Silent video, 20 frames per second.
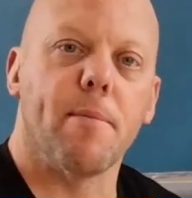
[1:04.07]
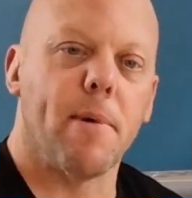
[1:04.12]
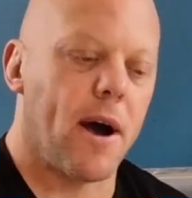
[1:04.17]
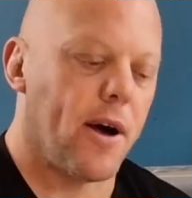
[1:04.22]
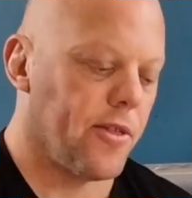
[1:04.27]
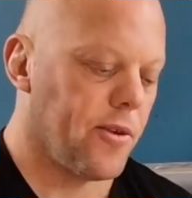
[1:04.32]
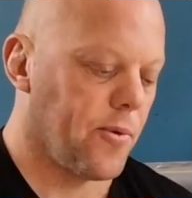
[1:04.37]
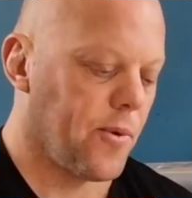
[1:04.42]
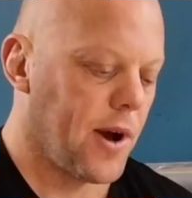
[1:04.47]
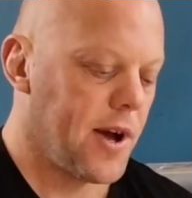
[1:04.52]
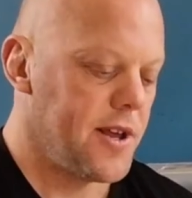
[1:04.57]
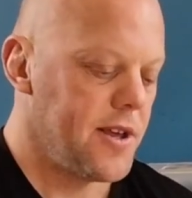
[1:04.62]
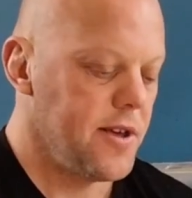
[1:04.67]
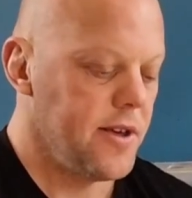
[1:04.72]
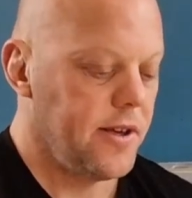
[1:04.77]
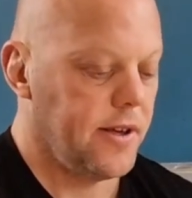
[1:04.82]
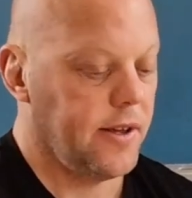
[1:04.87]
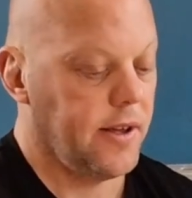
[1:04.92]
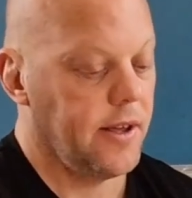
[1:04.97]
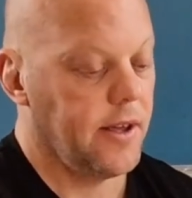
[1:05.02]
them out of the
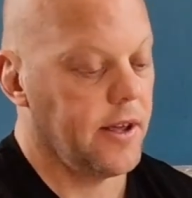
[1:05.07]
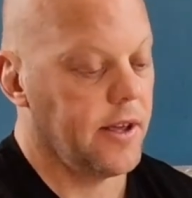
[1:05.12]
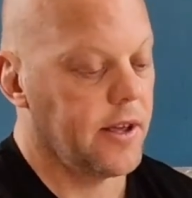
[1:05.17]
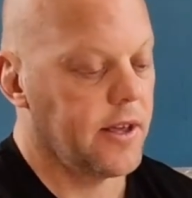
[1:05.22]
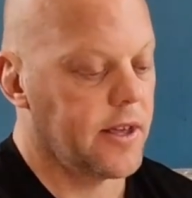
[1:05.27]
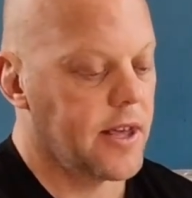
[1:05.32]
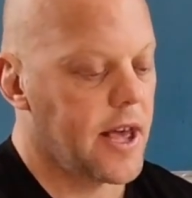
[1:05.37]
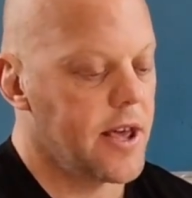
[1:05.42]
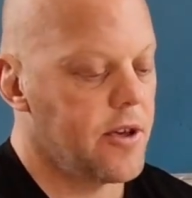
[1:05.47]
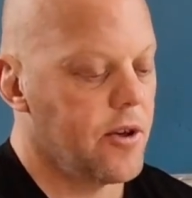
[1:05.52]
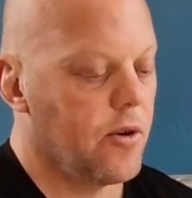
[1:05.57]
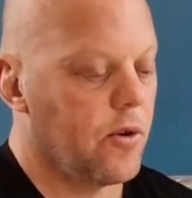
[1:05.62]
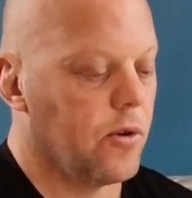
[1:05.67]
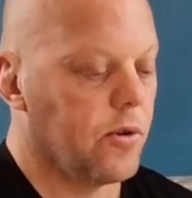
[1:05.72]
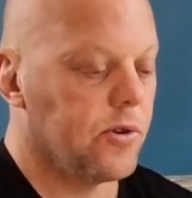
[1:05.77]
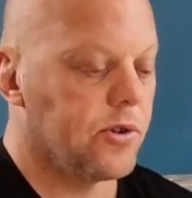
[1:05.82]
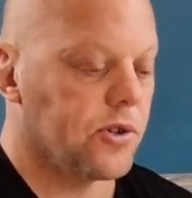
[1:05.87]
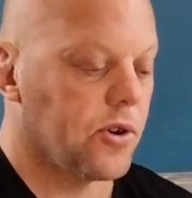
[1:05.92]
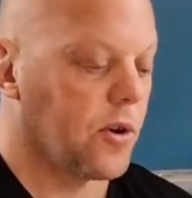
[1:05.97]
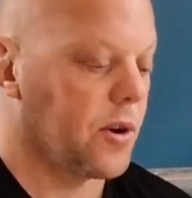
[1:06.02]
way, get
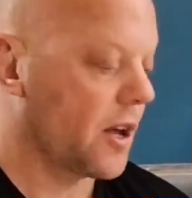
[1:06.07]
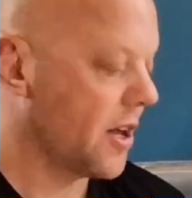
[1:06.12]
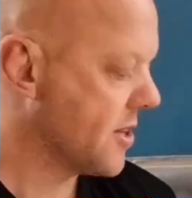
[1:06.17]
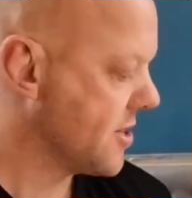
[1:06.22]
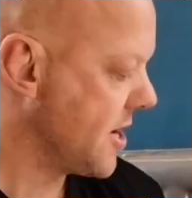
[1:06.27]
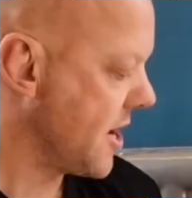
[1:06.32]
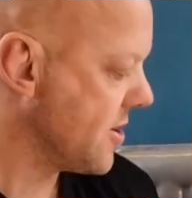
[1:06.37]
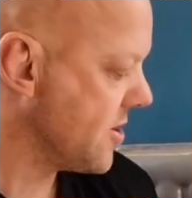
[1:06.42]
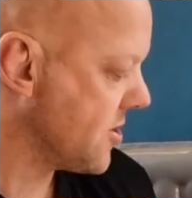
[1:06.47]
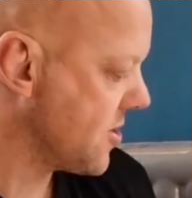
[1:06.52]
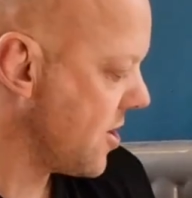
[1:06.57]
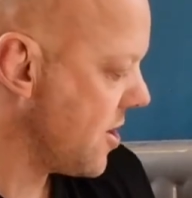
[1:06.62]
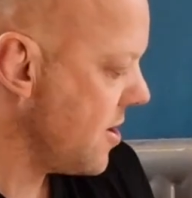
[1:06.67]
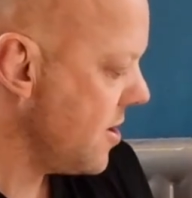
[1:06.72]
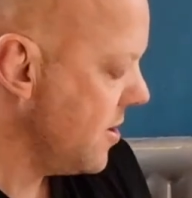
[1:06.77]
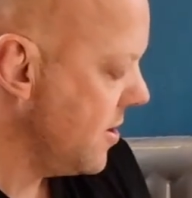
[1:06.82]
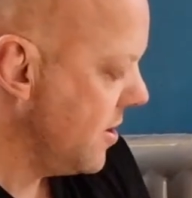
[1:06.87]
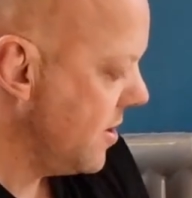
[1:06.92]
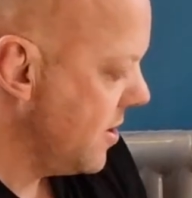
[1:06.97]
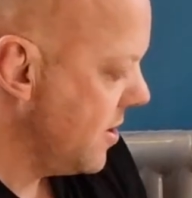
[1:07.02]
your socket tester,